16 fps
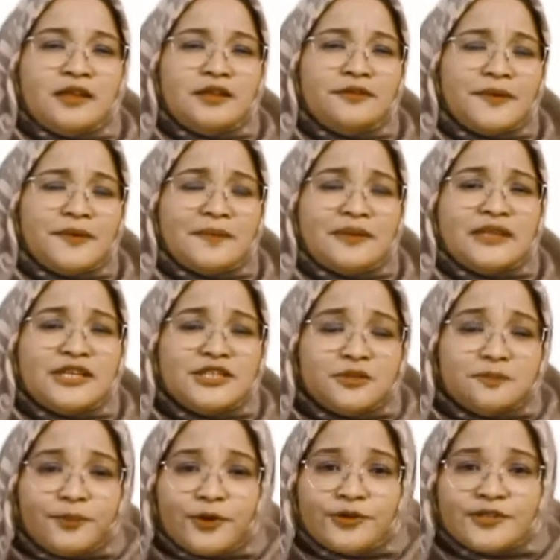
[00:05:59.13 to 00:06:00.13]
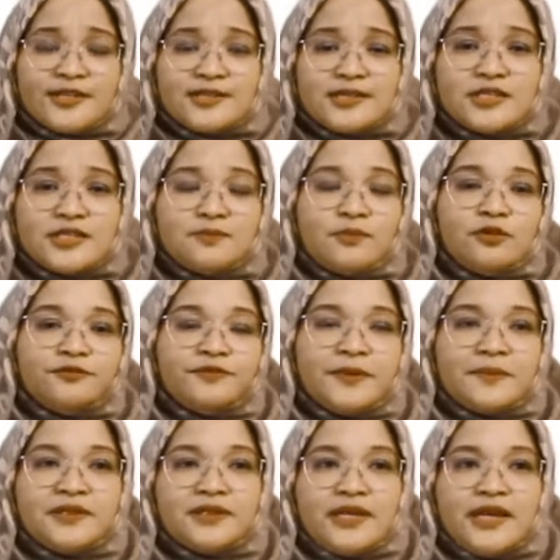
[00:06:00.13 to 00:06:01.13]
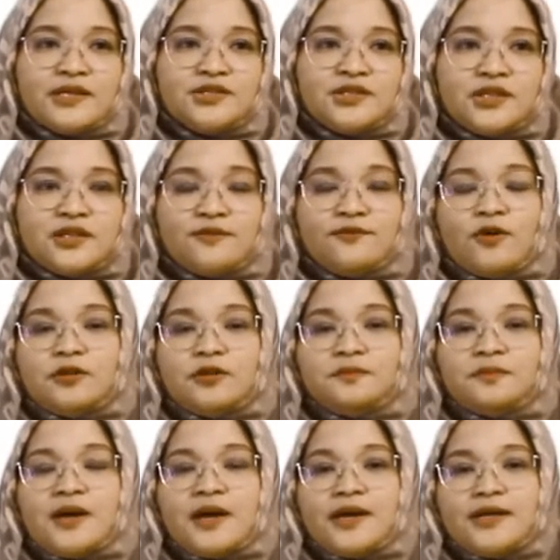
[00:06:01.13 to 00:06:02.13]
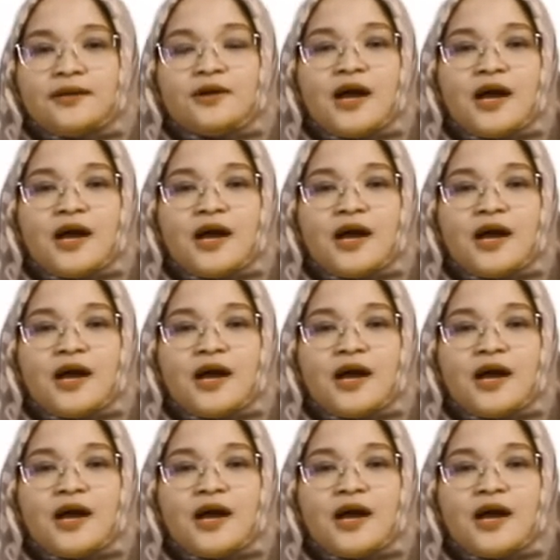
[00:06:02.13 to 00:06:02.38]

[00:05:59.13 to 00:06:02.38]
The fermentation process is malt fermentation followed by